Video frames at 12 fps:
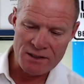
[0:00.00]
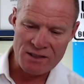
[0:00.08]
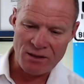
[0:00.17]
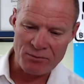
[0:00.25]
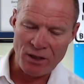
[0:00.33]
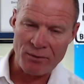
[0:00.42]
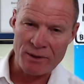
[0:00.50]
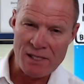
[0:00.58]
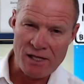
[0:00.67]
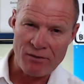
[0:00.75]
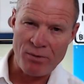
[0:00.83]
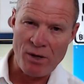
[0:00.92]
Some companies
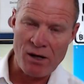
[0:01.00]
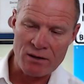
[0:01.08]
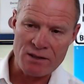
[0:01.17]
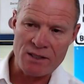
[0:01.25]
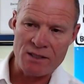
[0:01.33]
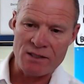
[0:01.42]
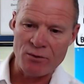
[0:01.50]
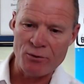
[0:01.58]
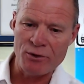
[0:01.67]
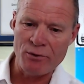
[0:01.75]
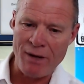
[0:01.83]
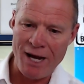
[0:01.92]
have policies that when
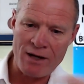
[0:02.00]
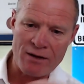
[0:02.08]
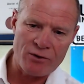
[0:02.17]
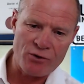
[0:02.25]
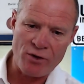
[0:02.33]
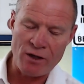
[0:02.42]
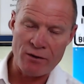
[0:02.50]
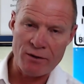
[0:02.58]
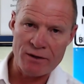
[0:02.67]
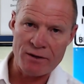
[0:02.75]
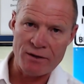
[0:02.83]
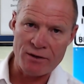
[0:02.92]
you back the trailer
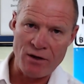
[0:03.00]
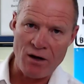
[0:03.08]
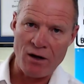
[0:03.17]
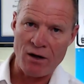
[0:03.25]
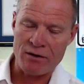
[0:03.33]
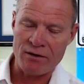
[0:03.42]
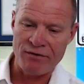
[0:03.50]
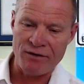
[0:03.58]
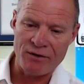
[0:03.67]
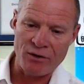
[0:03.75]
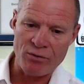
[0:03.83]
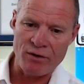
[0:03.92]
into the dock, the
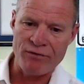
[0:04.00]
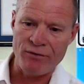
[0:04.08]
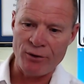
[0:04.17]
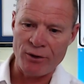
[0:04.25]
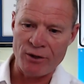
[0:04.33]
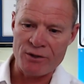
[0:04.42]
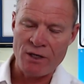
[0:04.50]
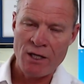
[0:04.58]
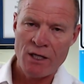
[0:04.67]
53 footers,